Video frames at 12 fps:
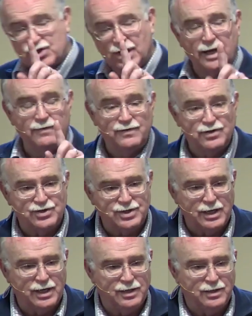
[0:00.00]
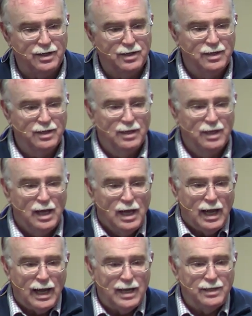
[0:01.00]
You're a slave to sin.
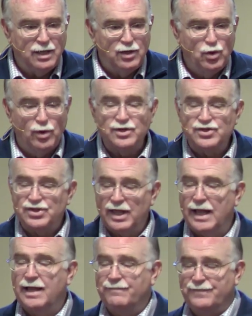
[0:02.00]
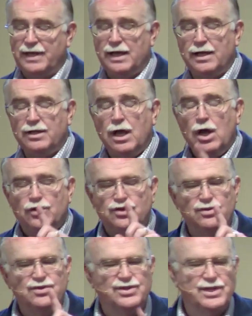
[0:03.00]
And you're a slave then
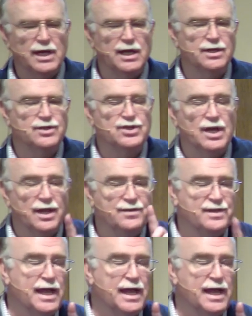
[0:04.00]
to sin's